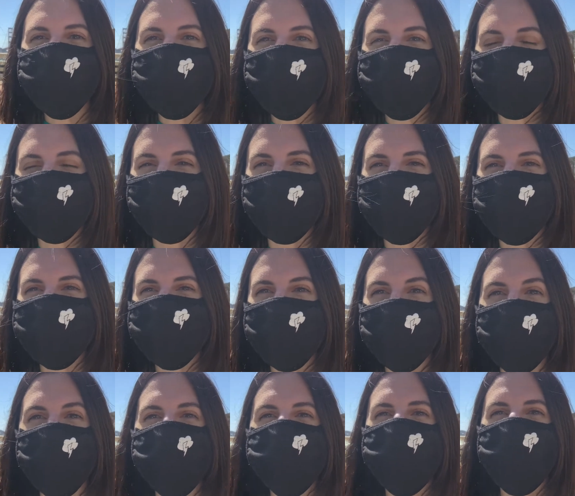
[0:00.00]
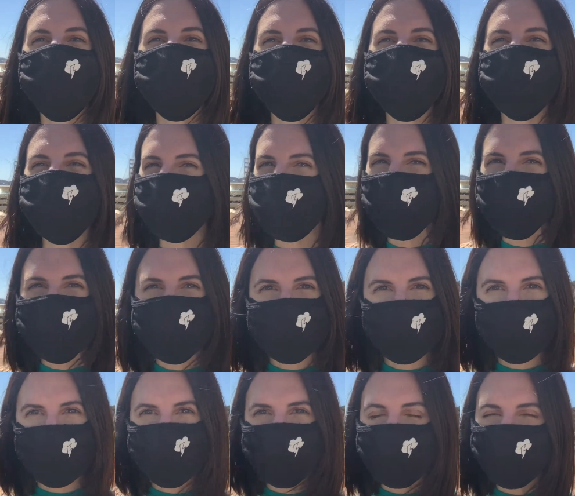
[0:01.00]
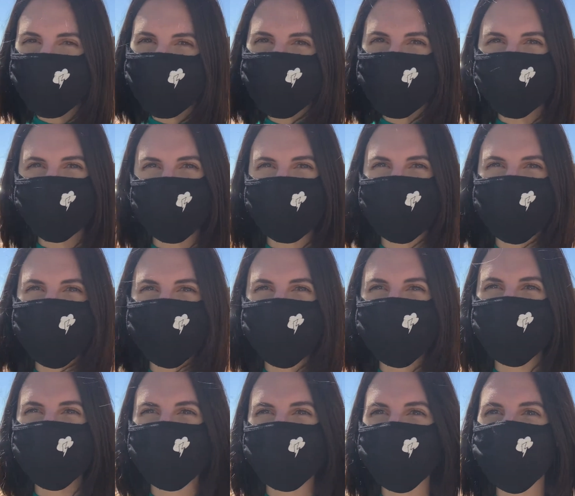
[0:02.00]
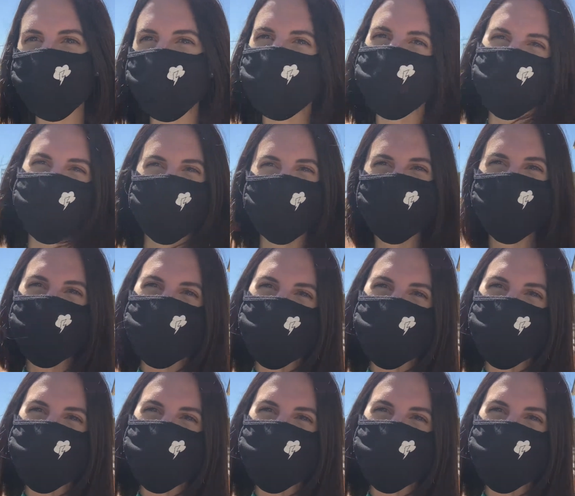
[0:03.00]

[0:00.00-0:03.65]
me, friends. I hope you have a great time previewing these new exhibits. See you